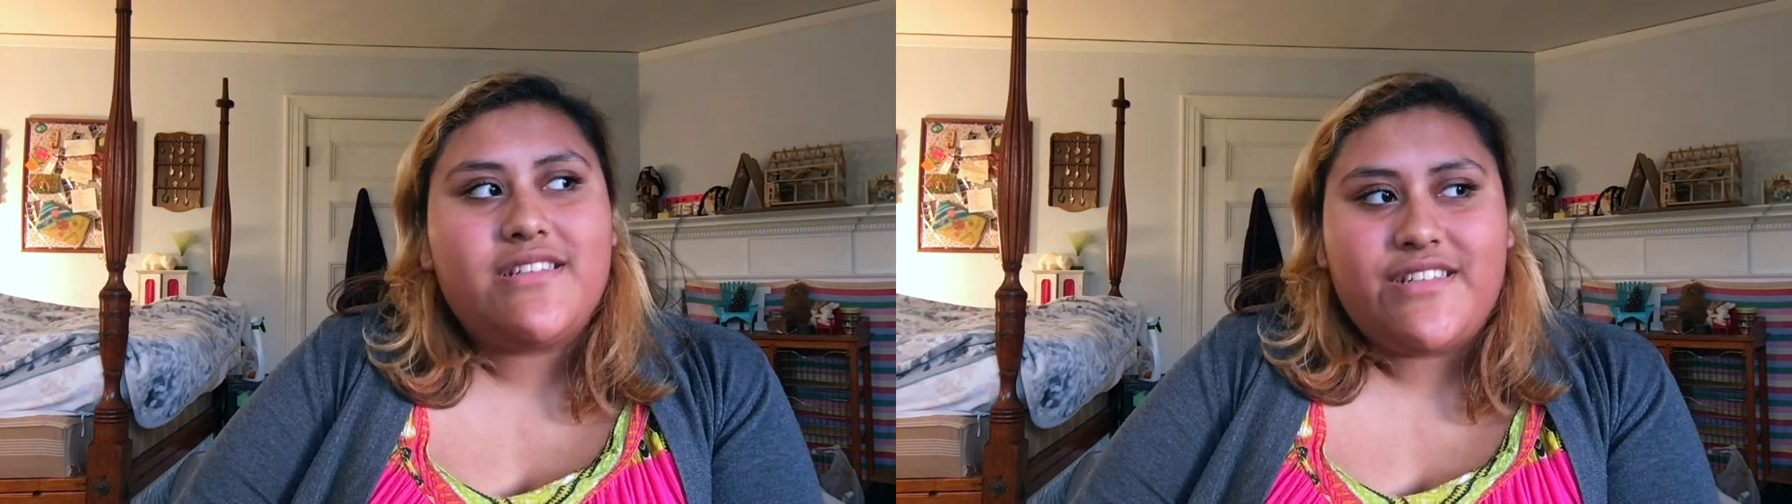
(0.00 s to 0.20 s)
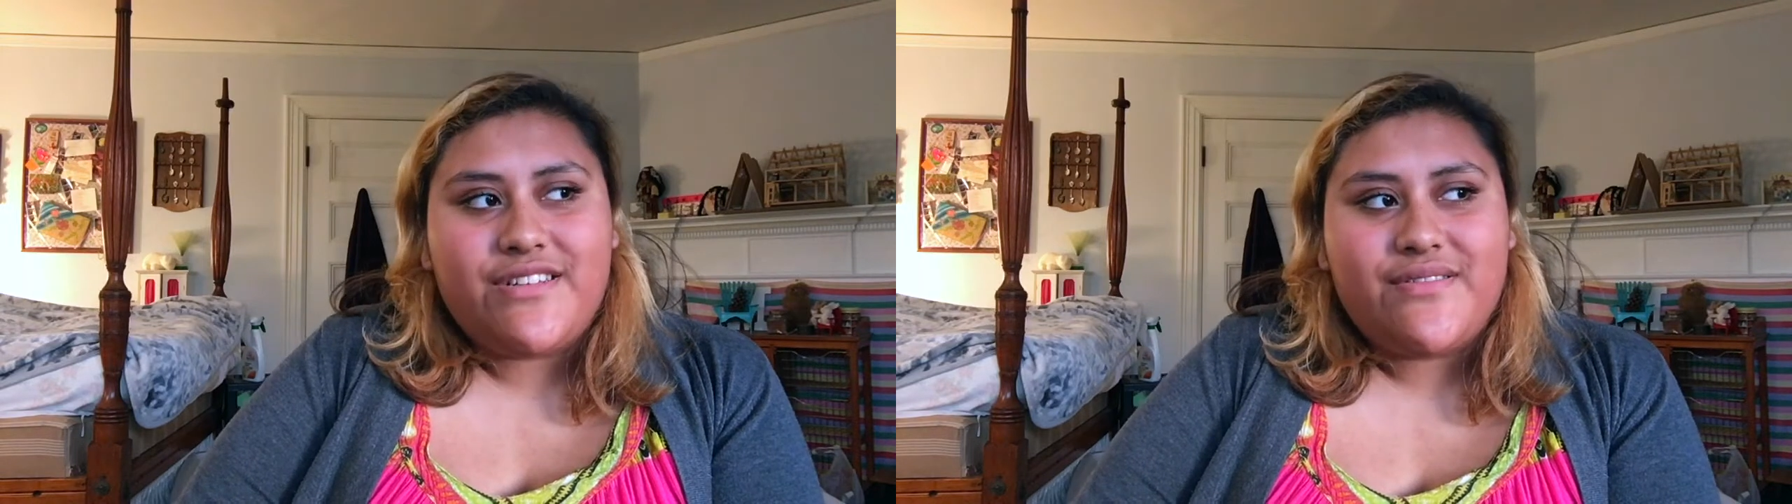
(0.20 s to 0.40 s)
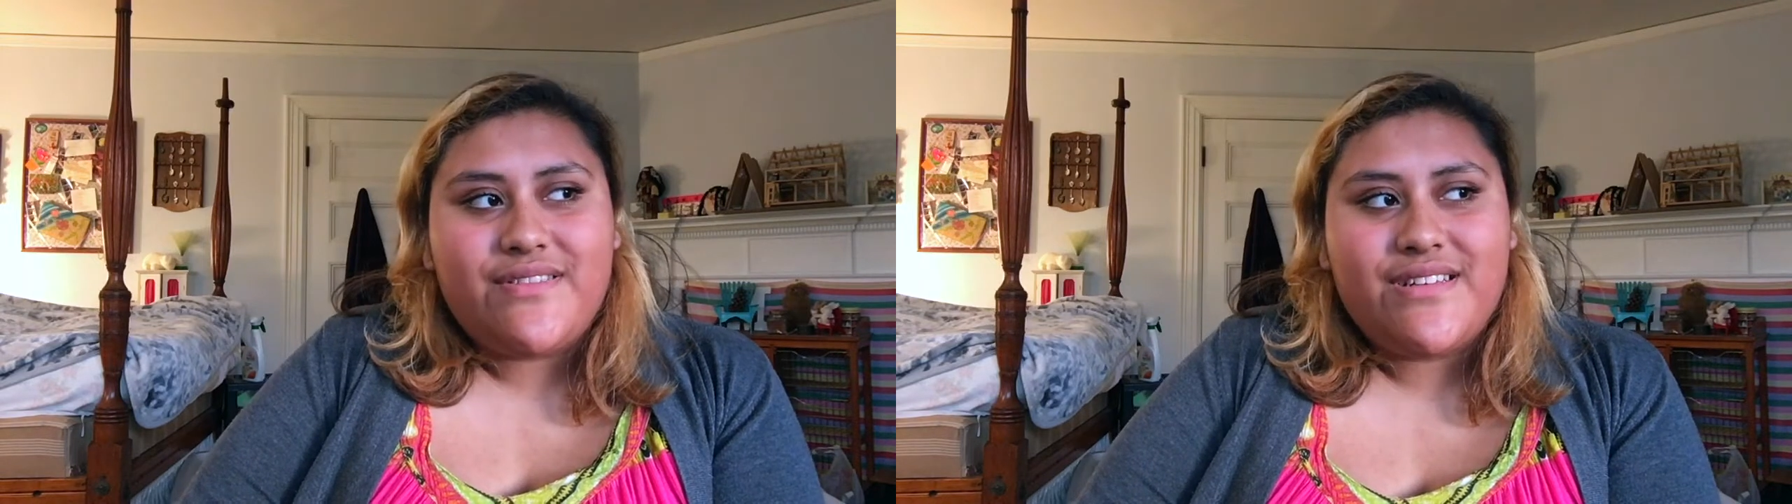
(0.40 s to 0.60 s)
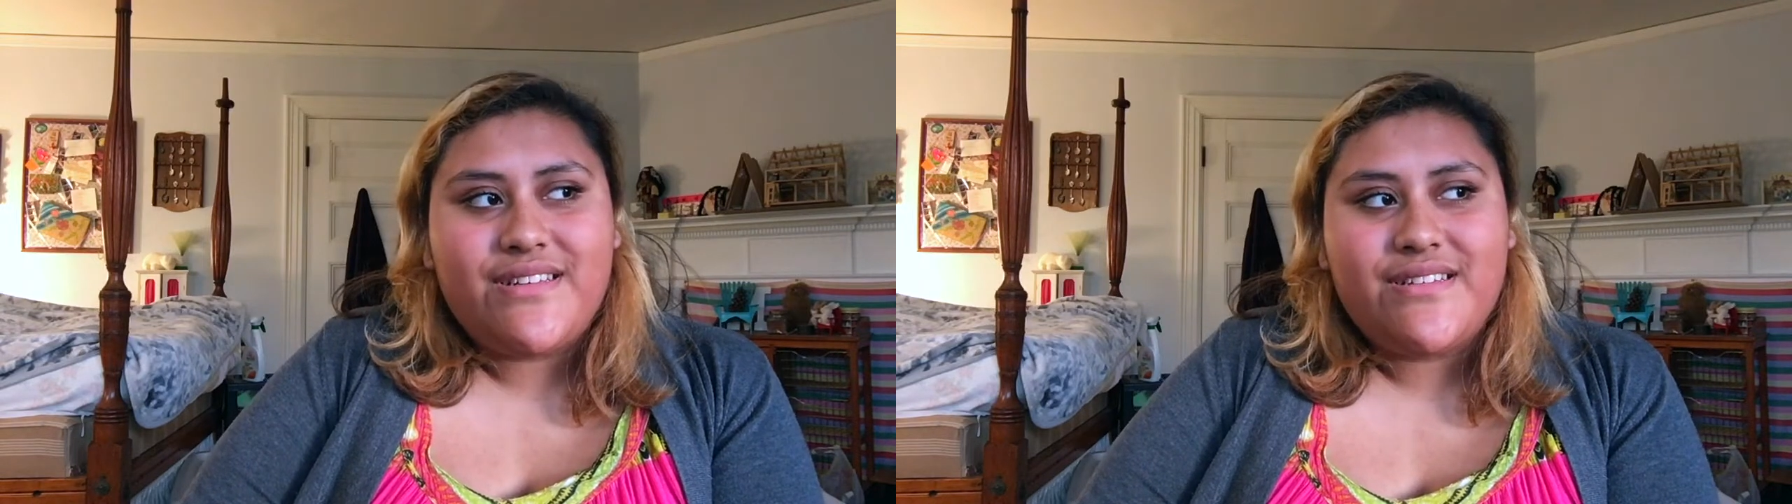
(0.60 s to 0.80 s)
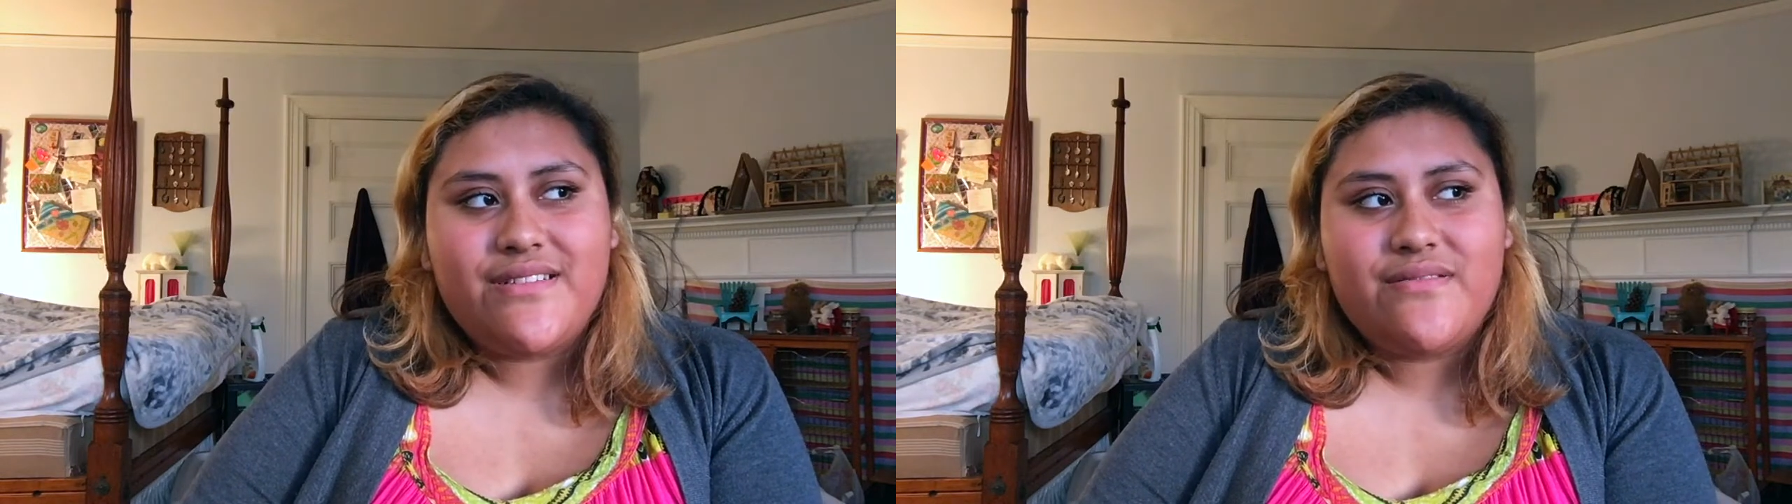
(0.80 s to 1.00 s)
to do
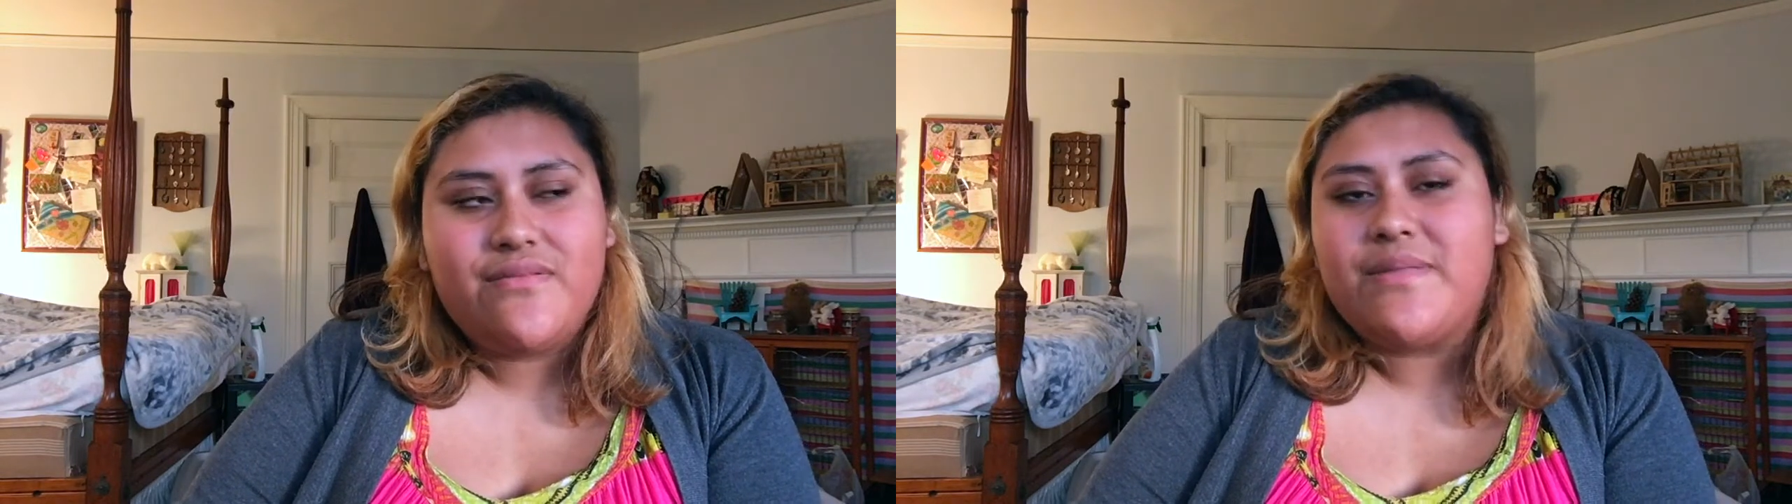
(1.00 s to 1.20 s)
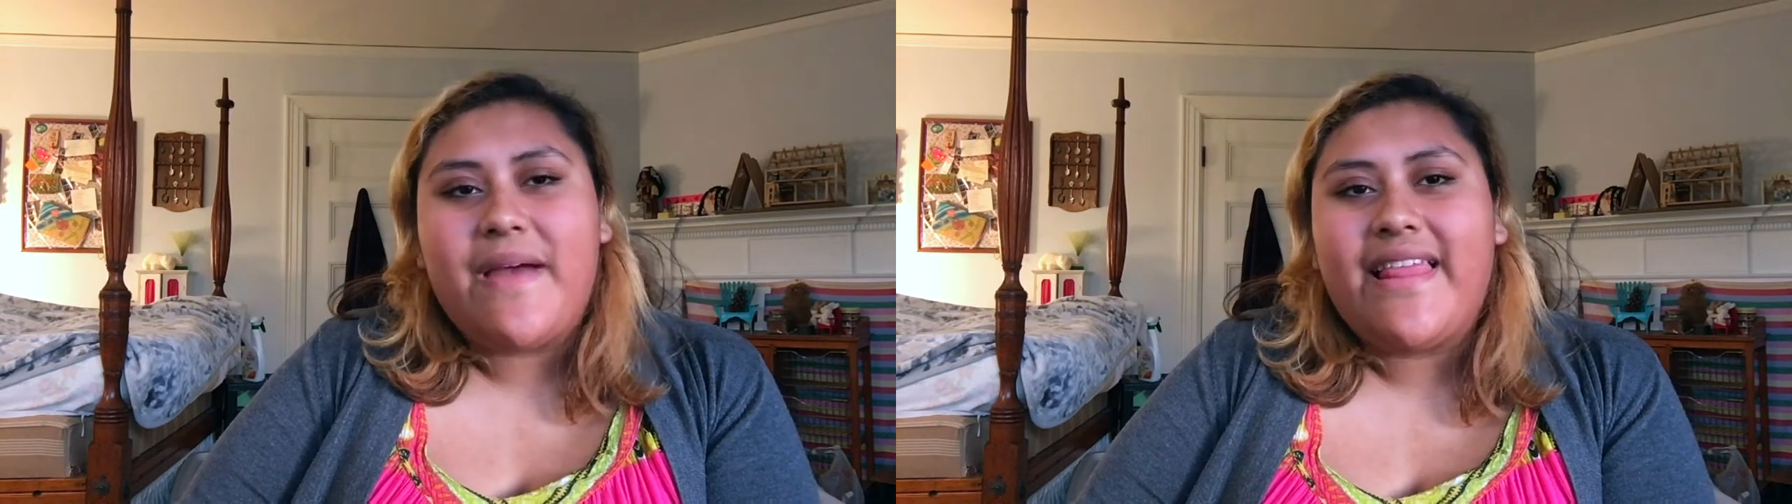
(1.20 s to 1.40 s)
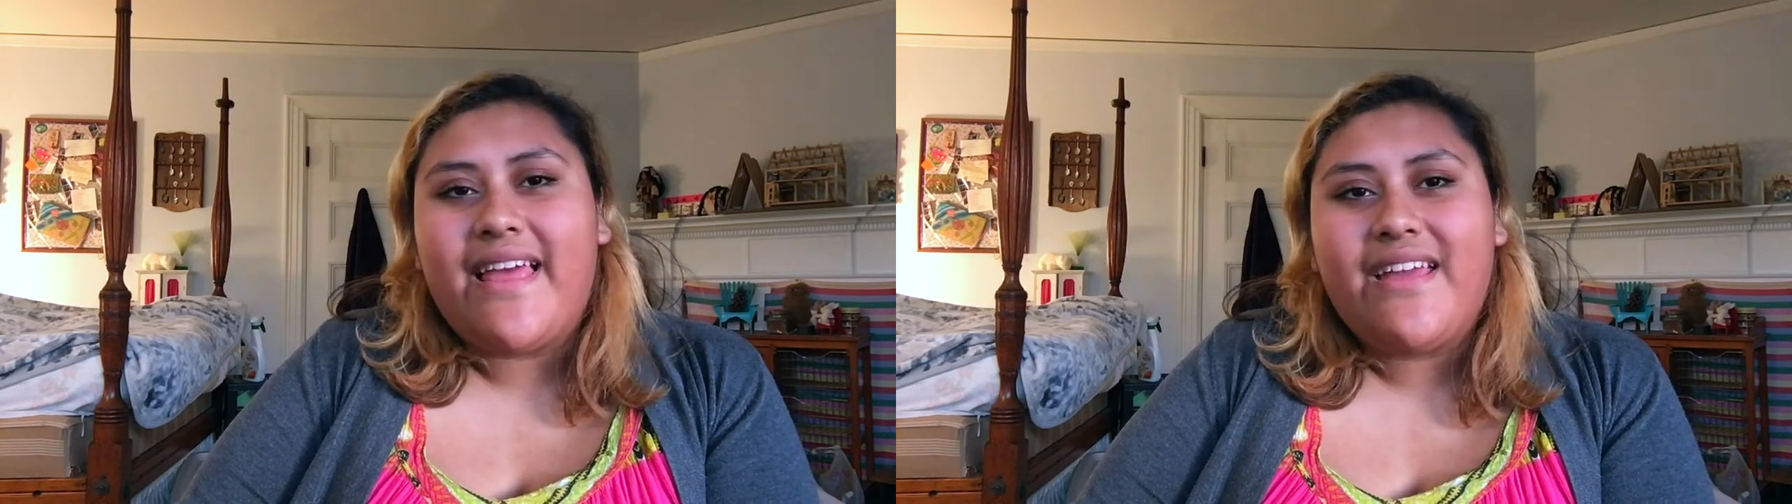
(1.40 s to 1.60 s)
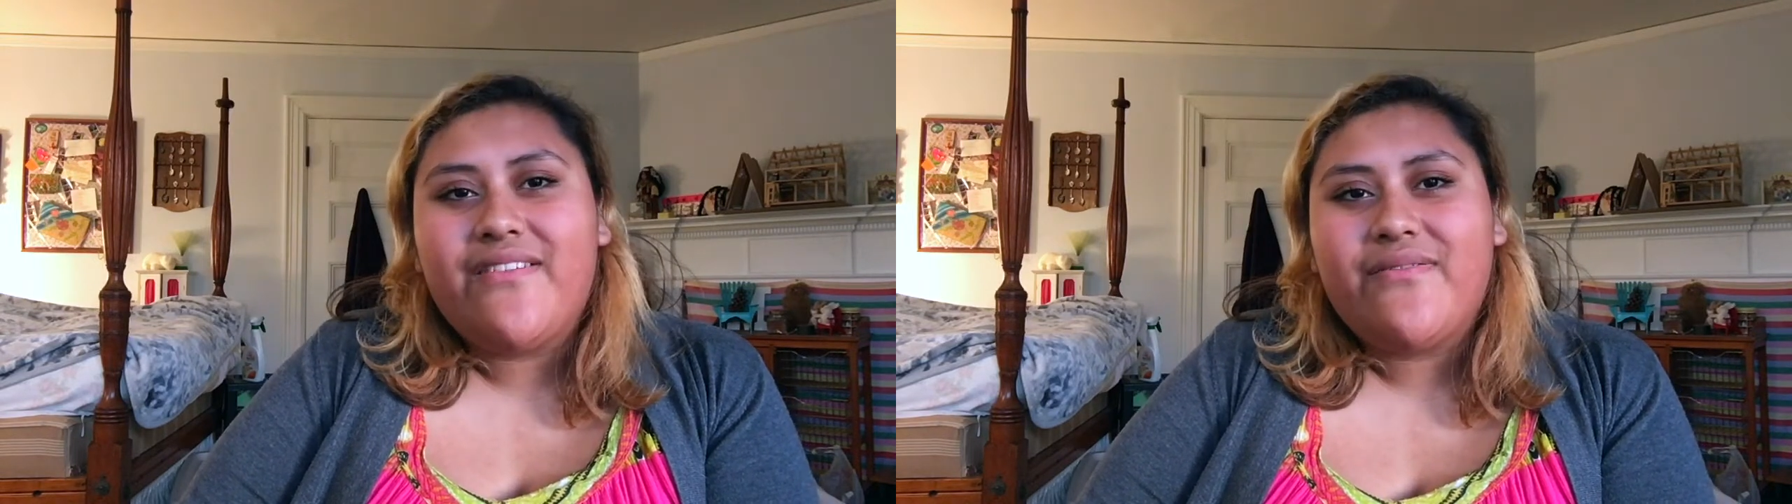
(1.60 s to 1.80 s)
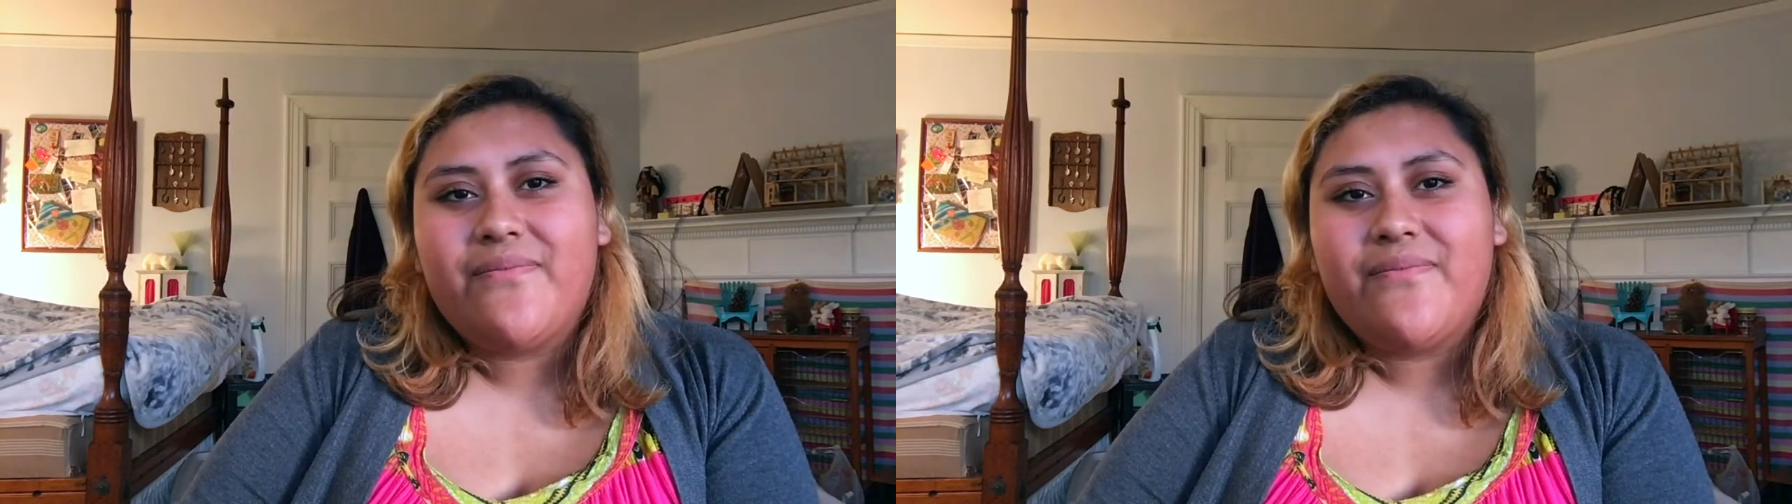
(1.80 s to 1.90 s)
with my life.